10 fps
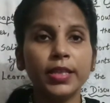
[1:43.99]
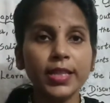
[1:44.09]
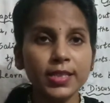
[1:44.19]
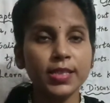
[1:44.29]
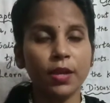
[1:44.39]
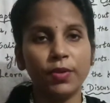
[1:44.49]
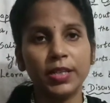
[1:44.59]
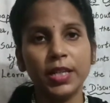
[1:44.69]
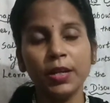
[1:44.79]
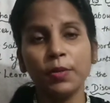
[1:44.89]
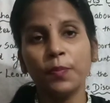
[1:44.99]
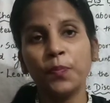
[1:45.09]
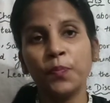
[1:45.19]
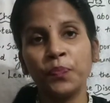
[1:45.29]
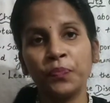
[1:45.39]
this
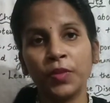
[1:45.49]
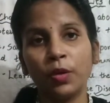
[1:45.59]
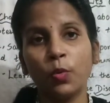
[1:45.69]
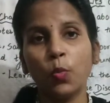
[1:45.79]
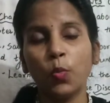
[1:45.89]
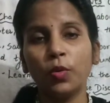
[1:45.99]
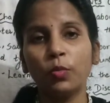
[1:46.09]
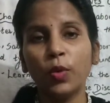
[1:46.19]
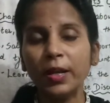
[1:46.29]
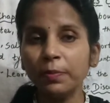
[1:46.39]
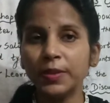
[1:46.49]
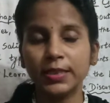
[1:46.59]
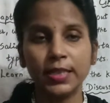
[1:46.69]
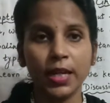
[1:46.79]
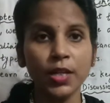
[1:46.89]

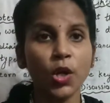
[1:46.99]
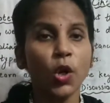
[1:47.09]
71%,